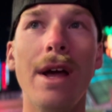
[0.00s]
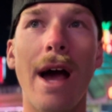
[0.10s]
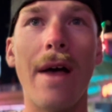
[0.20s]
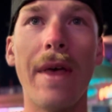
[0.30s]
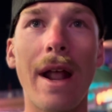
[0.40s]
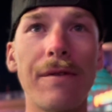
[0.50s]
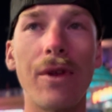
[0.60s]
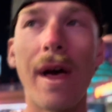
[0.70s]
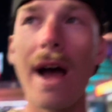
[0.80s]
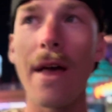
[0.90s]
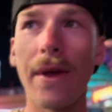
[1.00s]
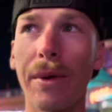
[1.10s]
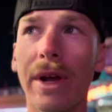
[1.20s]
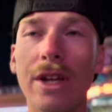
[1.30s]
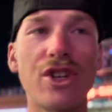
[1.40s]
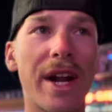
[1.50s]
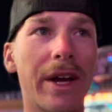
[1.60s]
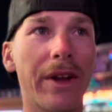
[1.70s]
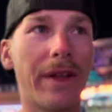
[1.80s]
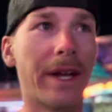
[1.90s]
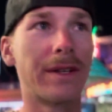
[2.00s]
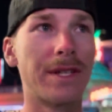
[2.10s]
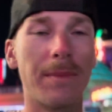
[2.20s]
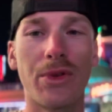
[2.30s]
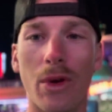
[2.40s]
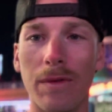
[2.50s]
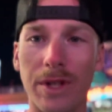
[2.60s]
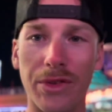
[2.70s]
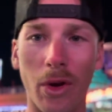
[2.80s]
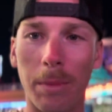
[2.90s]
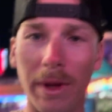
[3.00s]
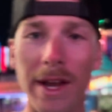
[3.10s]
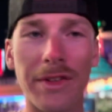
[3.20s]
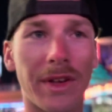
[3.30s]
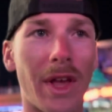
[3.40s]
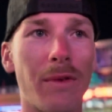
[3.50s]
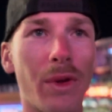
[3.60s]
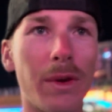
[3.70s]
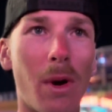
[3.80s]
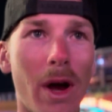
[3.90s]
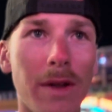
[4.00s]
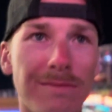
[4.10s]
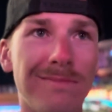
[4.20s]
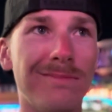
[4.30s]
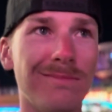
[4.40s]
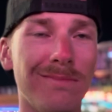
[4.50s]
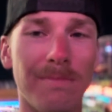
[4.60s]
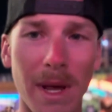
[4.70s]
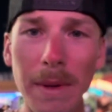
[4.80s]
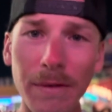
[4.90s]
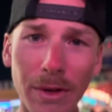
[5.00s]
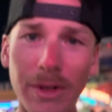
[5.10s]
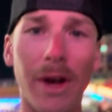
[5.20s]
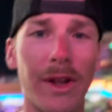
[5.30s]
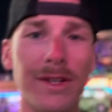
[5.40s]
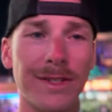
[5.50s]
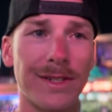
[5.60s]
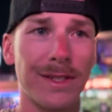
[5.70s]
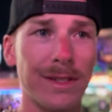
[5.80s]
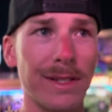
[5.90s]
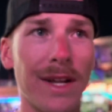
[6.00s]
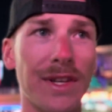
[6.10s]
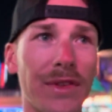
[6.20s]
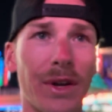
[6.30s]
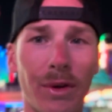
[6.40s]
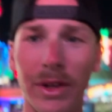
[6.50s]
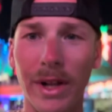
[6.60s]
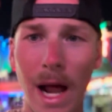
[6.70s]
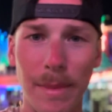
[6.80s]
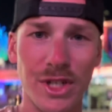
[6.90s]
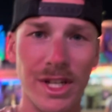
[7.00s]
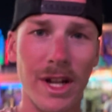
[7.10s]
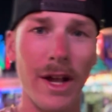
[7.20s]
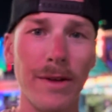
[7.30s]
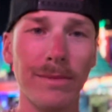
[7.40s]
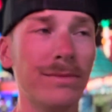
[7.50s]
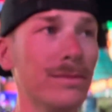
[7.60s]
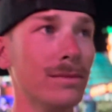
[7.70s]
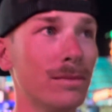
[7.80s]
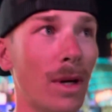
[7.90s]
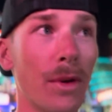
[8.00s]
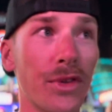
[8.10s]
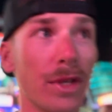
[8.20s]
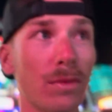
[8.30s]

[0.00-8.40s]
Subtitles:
And then after that, I think we're going to try to go to like some sort of dessert place because I really want maybe Voodoo Donuts. That sounds like a really good option tonight. But we'll see.